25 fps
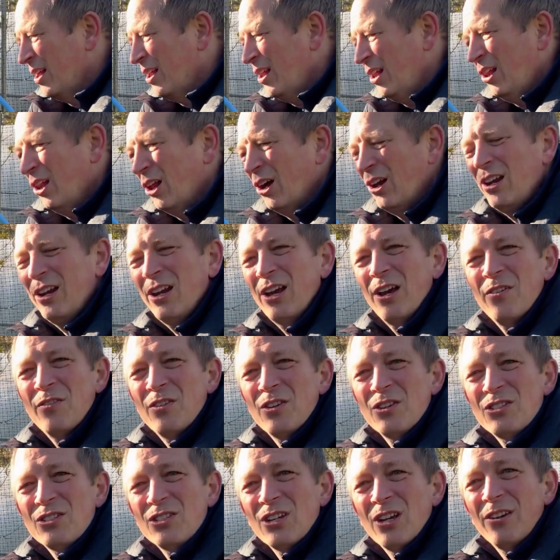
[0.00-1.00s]
lightly over
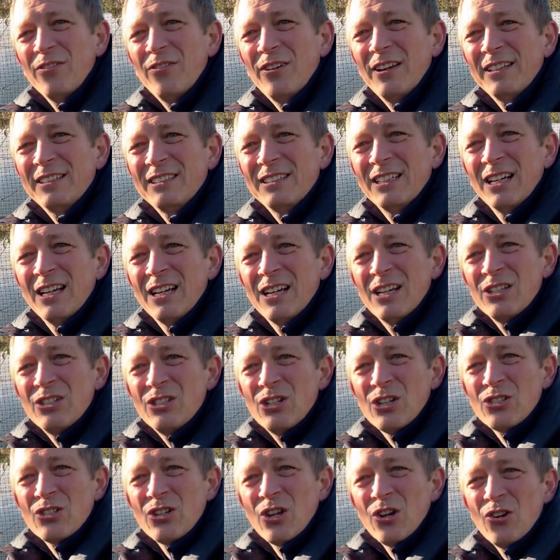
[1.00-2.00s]
the surface
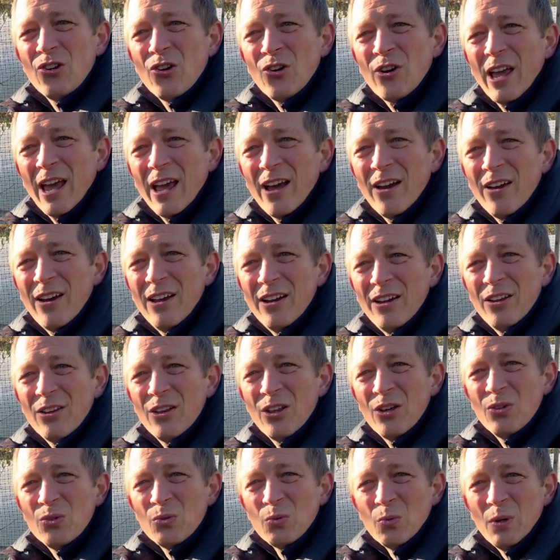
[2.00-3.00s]
just to knock out any of
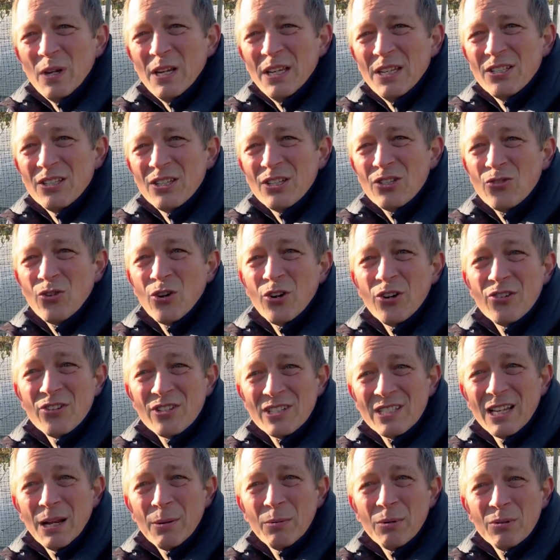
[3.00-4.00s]
those weeds that's trying to
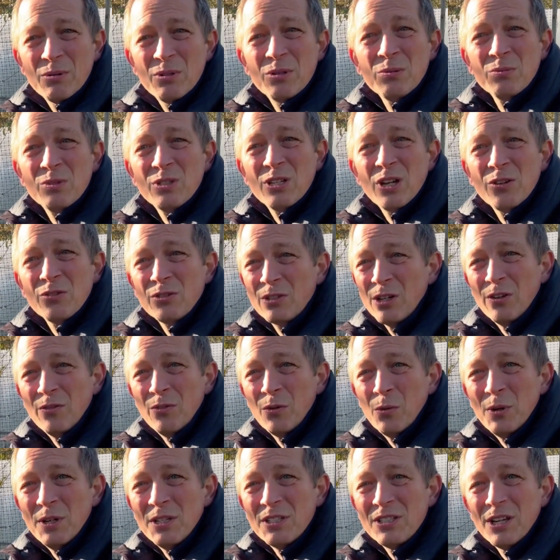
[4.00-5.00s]
establish themselves
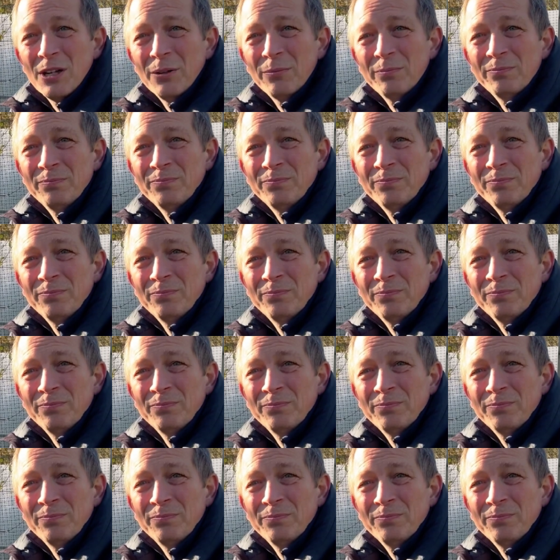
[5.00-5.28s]
over winter.